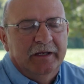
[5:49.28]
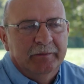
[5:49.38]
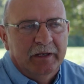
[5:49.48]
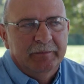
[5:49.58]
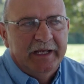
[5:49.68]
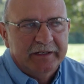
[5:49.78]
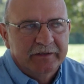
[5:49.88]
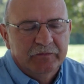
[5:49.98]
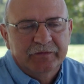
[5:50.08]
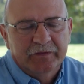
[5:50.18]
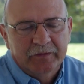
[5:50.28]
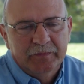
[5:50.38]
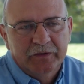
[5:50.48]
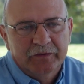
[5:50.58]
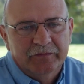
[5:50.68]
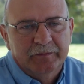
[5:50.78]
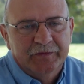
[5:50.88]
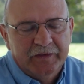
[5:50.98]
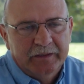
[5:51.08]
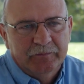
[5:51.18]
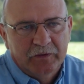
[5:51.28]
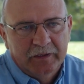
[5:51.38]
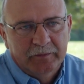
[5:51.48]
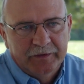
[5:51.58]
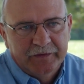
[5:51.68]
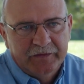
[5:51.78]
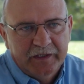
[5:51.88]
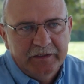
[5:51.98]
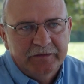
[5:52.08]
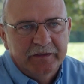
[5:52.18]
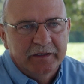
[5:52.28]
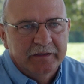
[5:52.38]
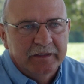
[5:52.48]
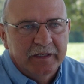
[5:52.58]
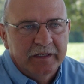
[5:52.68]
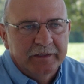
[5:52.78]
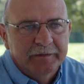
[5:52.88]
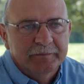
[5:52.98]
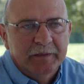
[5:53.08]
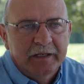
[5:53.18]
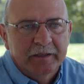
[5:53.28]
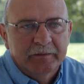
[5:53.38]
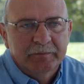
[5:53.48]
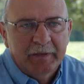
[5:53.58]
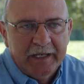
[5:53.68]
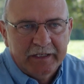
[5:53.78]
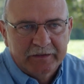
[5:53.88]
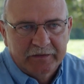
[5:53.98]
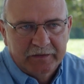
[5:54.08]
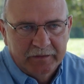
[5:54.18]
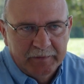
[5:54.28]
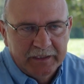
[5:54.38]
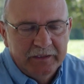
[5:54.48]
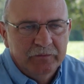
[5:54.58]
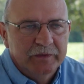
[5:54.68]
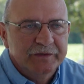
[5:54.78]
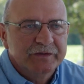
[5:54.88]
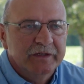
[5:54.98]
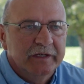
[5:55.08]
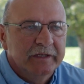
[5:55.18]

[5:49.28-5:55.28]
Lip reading: I'm active with Farm Bureau from the standpoint I'm on the state PACT committee, which